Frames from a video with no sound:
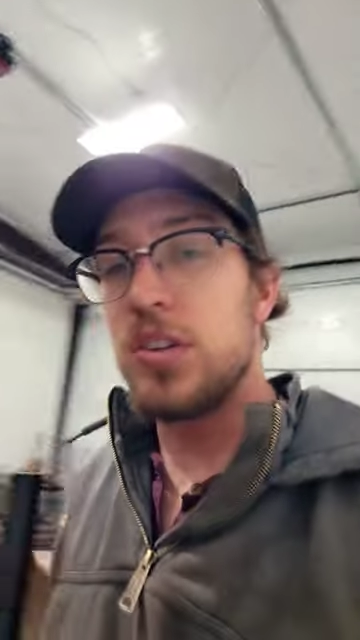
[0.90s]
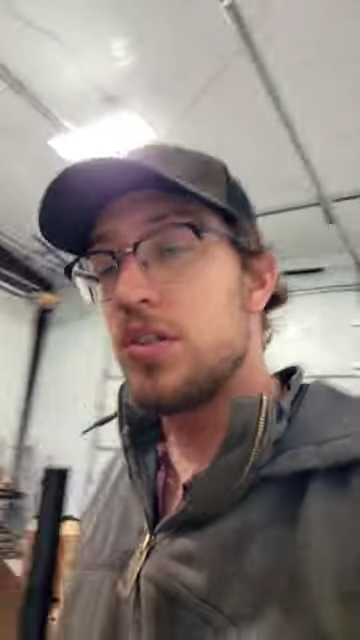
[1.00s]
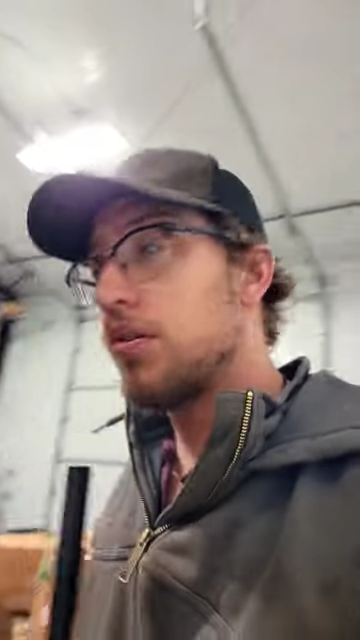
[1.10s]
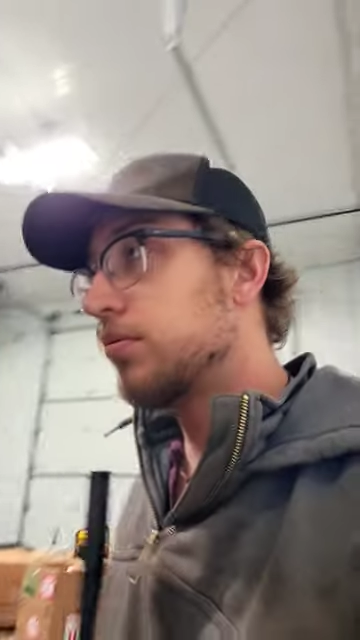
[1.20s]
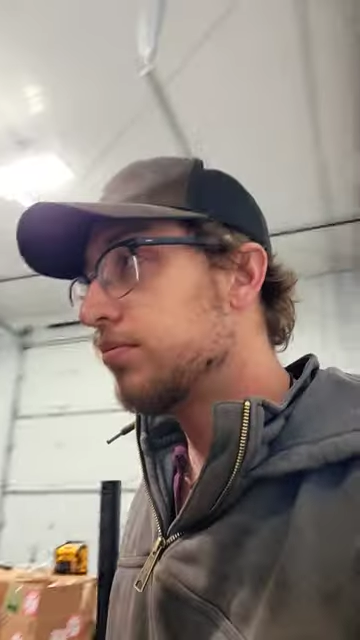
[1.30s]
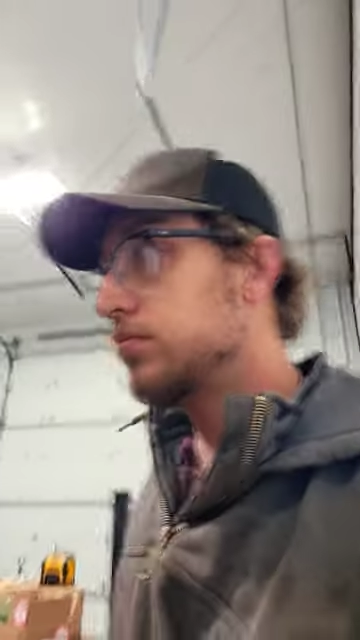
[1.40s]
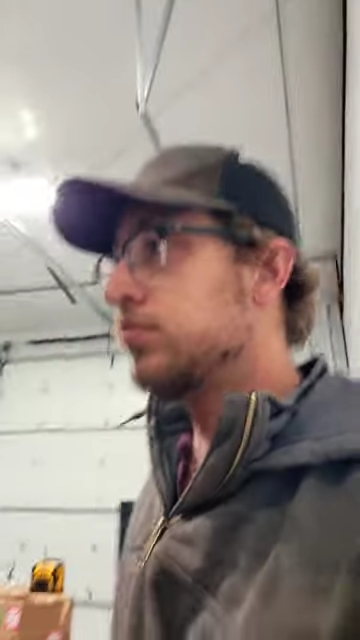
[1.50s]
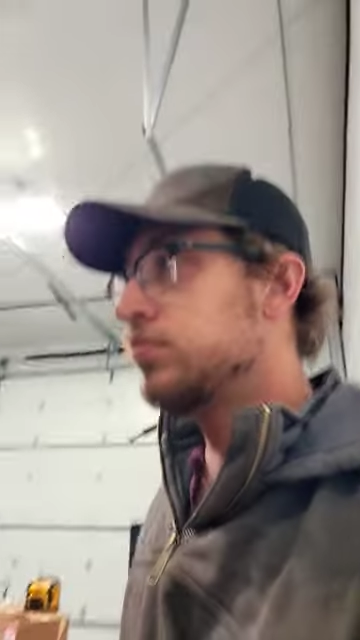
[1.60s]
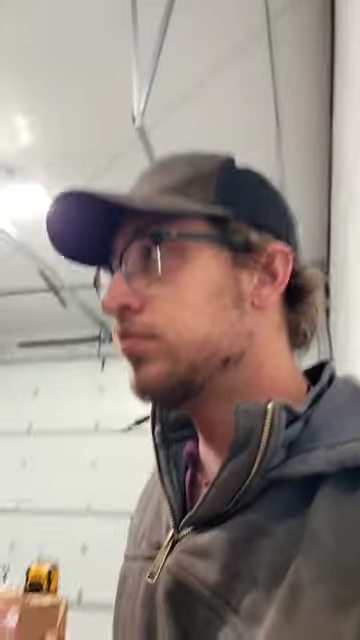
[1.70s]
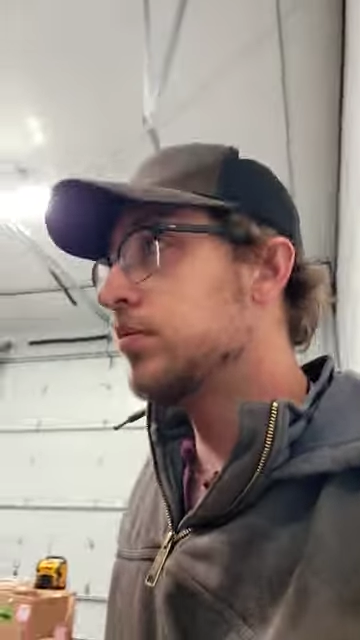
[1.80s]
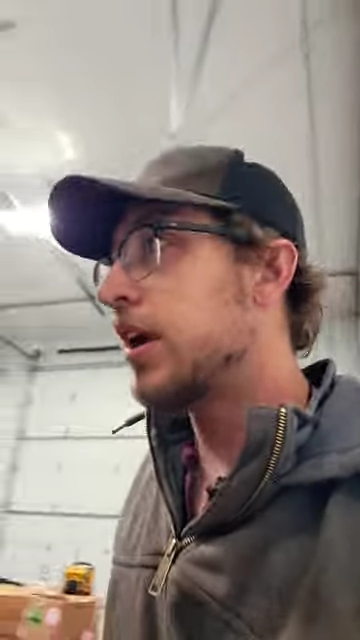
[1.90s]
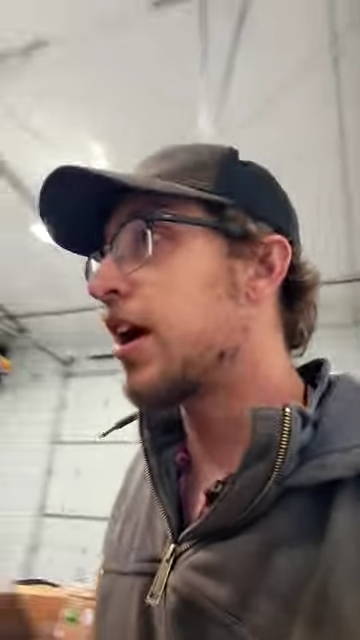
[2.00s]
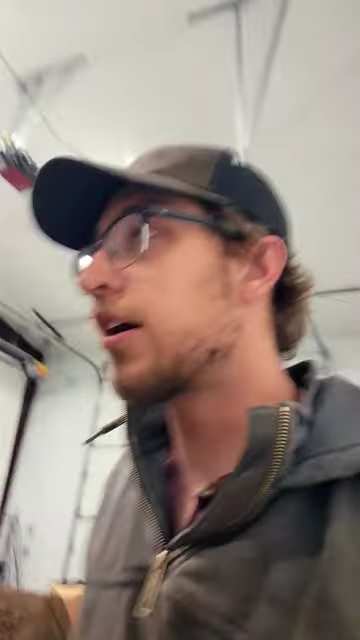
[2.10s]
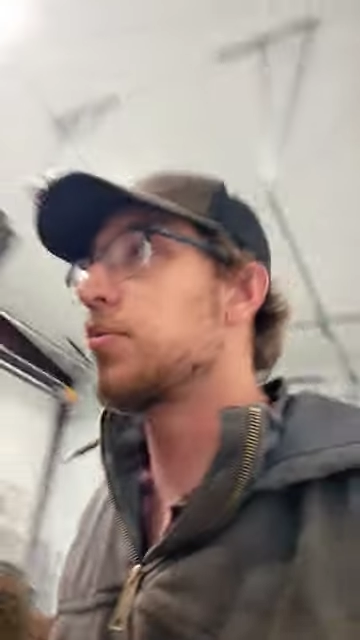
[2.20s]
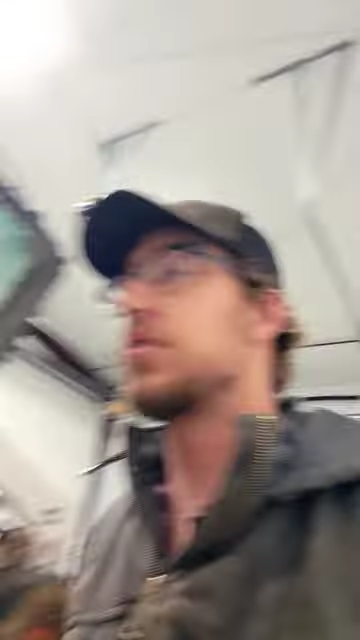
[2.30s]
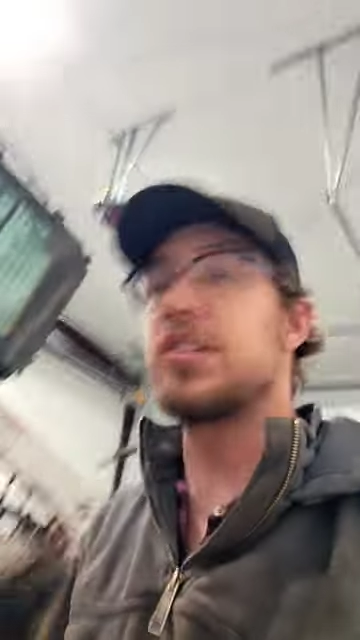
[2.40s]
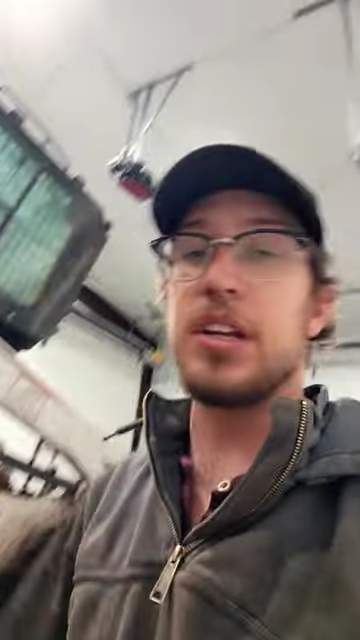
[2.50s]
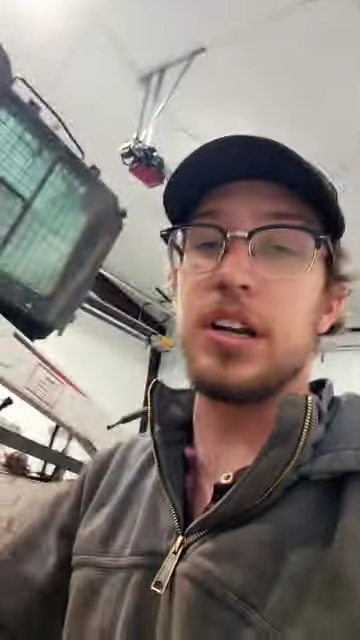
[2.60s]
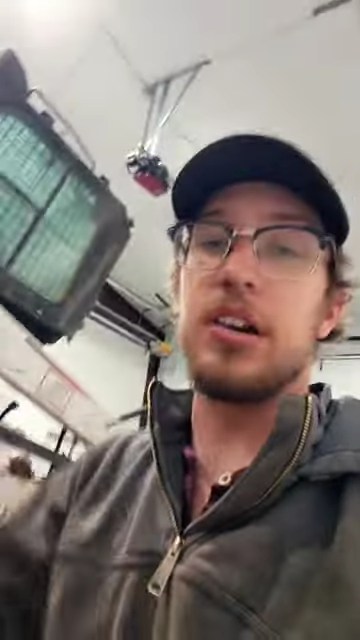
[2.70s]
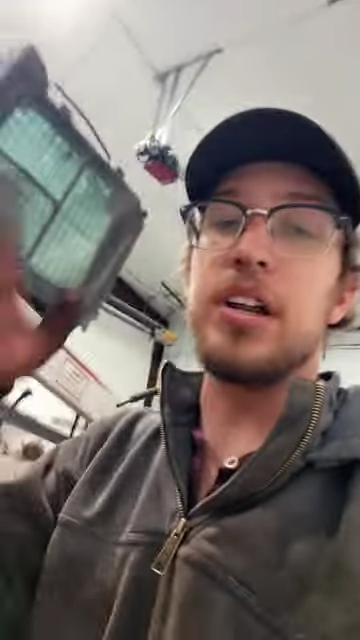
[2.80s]
So, I was
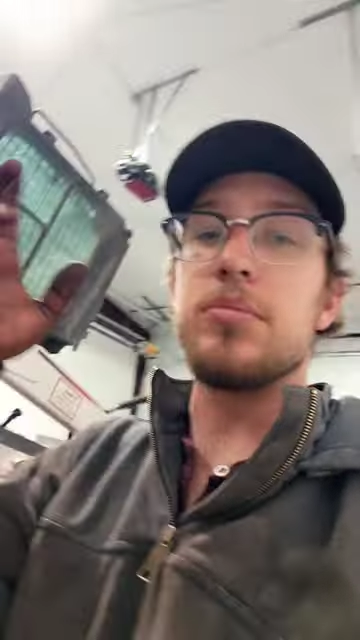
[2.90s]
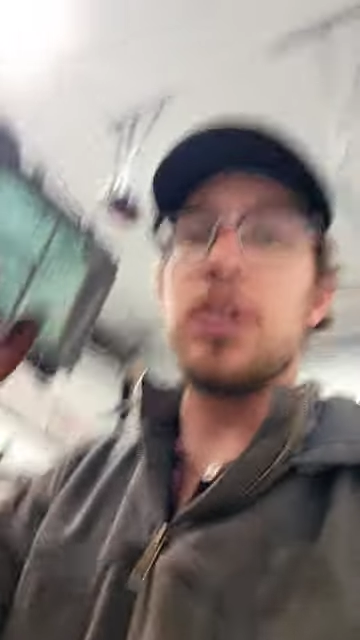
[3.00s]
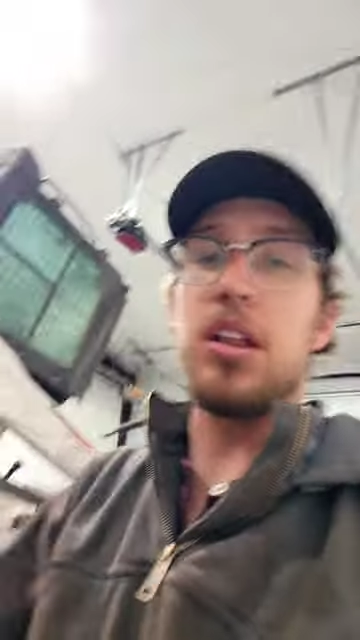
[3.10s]
sitting there eating my